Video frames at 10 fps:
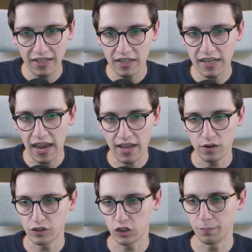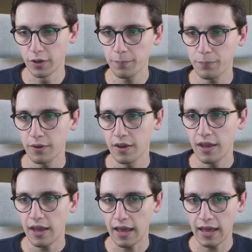I head over to burp
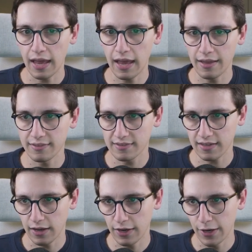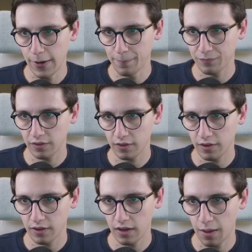and I'm
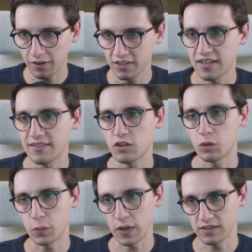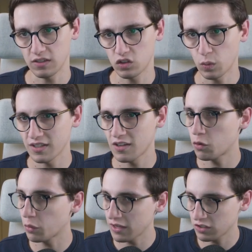going to send this request. So what is this
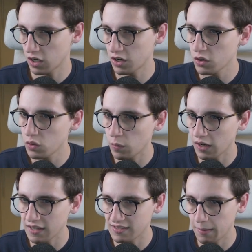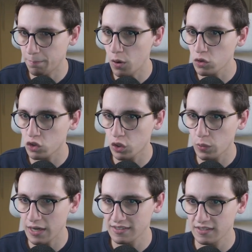request going to do? Well, it's a post
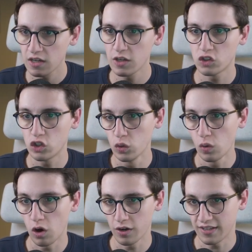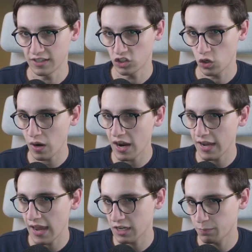request to our test UI
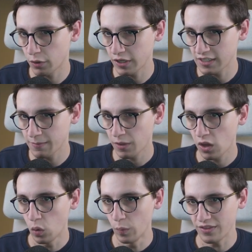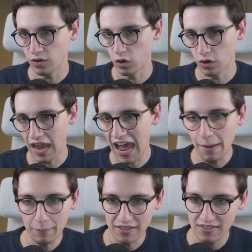endpoint with our
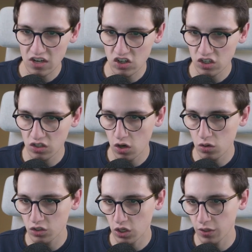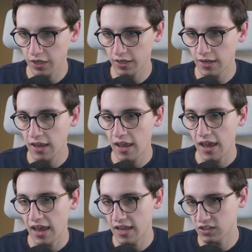admin session code token
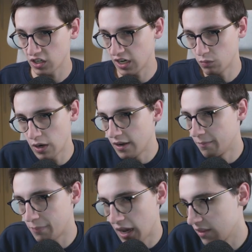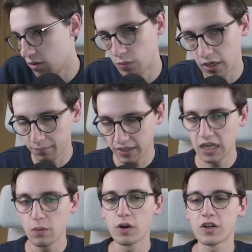and a random path and random
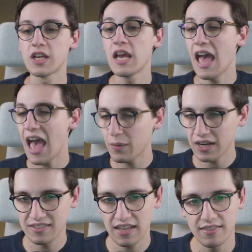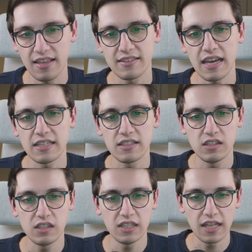keyword. And when I send that, I
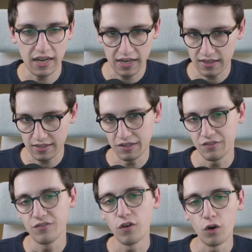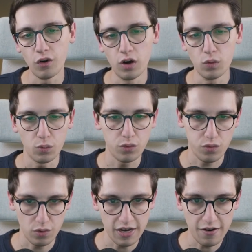see that I get a
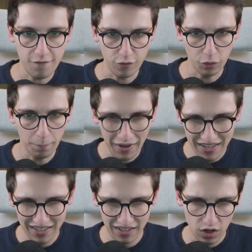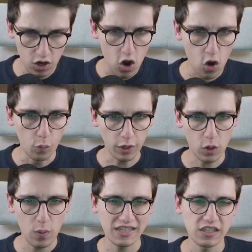403 forbidden,
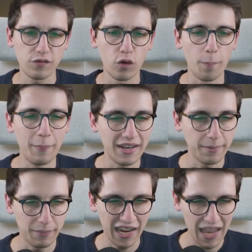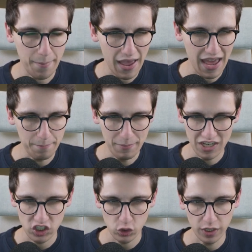request forbidden by
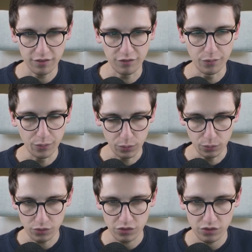administrative rules.